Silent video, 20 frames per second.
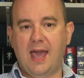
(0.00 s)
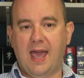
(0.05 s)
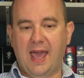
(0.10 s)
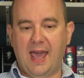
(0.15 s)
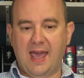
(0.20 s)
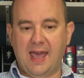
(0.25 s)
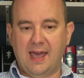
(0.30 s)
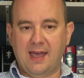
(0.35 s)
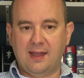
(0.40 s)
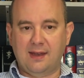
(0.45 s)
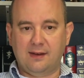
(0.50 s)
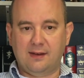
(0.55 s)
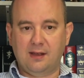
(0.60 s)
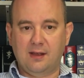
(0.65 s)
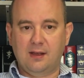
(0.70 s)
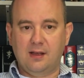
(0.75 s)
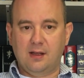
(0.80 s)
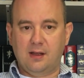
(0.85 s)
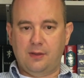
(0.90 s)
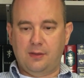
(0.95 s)
and
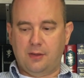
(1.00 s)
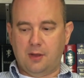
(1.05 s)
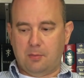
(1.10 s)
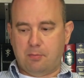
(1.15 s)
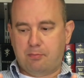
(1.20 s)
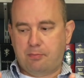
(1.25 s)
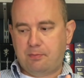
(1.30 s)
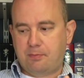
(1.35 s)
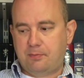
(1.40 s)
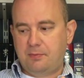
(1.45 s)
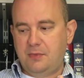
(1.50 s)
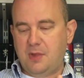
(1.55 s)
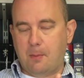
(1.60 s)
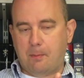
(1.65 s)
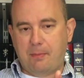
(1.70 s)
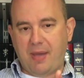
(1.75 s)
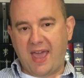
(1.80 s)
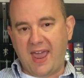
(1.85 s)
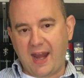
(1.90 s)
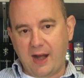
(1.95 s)
the
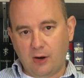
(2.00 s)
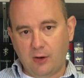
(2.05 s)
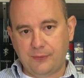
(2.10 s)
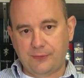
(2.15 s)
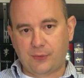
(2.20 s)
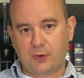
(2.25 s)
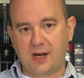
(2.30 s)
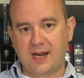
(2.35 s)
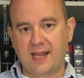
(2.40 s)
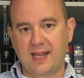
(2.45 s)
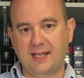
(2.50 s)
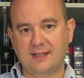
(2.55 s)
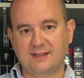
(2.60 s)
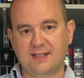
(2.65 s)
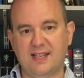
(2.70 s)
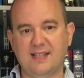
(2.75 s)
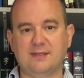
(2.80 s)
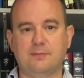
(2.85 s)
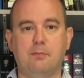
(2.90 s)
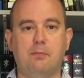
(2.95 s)
paraphrase
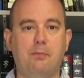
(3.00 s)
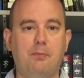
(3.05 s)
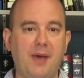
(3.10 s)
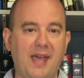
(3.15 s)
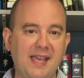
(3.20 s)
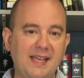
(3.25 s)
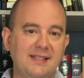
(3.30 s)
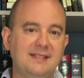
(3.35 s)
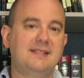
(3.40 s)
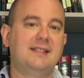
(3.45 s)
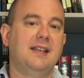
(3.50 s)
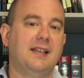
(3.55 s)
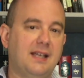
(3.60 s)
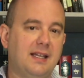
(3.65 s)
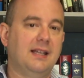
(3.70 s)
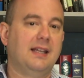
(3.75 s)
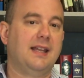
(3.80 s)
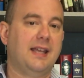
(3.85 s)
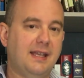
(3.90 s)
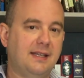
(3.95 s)
is
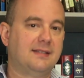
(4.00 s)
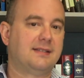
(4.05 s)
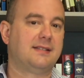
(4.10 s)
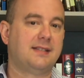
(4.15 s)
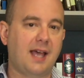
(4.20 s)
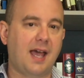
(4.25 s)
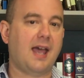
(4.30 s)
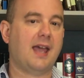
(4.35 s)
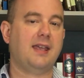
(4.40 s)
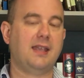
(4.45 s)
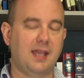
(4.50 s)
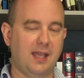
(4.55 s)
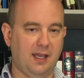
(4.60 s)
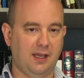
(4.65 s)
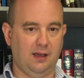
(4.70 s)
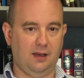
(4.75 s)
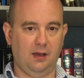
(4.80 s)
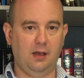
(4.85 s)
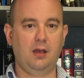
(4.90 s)
basically saying